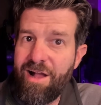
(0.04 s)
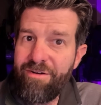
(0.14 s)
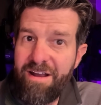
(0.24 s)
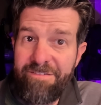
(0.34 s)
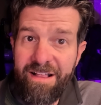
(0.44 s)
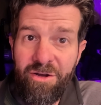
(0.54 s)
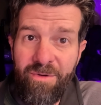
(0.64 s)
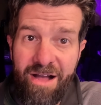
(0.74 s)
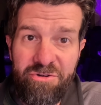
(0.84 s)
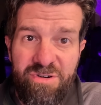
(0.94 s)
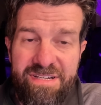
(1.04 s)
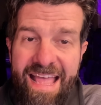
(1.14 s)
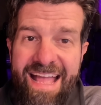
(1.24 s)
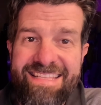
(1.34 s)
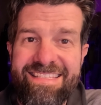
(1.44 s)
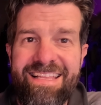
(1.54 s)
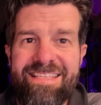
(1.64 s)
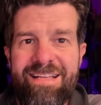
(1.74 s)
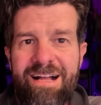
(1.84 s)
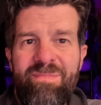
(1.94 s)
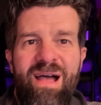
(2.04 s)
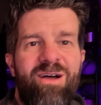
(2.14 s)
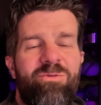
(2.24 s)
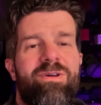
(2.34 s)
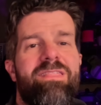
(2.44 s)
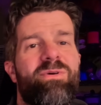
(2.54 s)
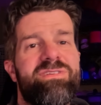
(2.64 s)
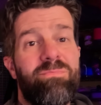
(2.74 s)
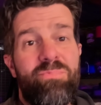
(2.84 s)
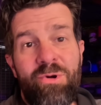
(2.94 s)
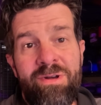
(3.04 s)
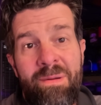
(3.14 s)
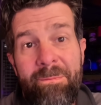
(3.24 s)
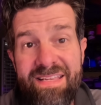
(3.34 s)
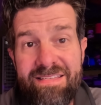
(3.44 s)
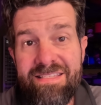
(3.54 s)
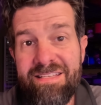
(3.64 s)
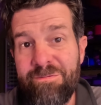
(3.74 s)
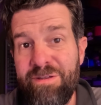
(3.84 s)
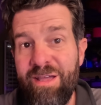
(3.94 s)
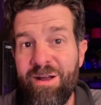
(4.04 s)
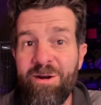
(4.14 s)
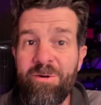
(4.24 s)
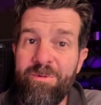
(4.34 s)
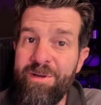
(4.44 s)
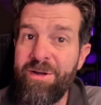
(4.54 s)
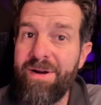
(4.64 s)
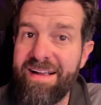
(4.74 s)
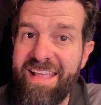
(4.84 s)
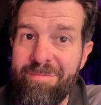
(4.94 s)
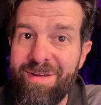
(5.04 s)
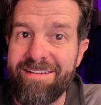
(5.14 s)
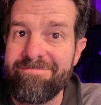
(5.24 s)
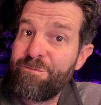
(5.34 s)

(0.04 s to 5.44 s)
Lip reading: All right, fellow outdoor dads, let's talk about one of the most important pieces of gear when you go out camping, a